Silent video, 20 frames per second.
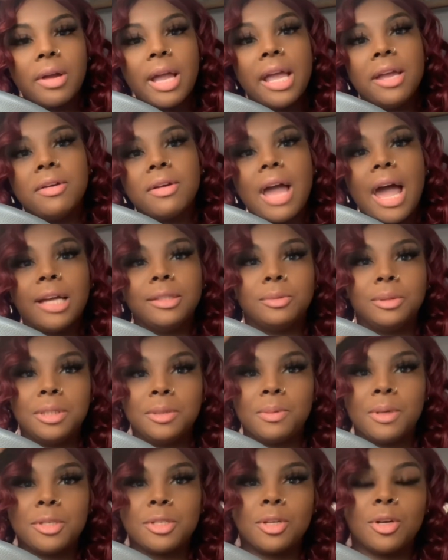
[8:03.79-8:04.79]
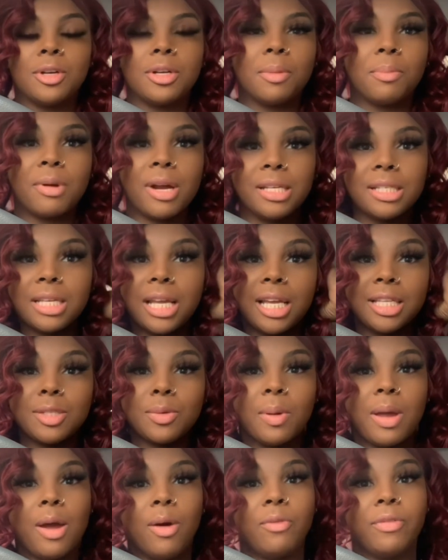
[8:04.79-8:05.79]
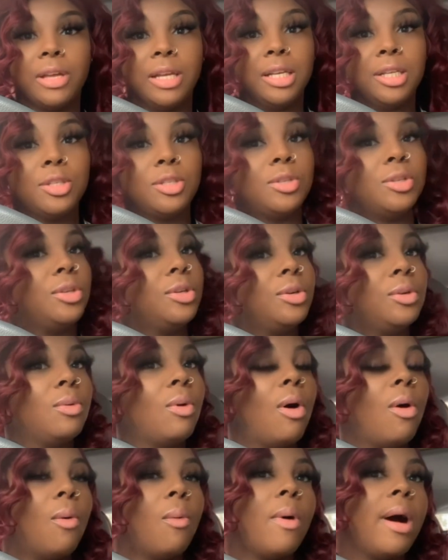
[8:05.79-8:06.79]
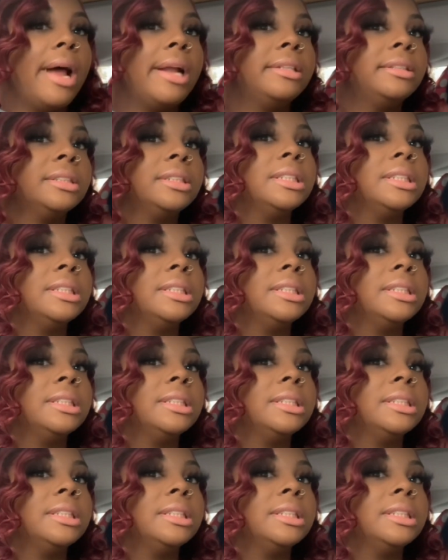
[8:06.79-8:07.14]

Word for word: Okay, you guys, we are supposed to go to brunch at 12. It is 2.01,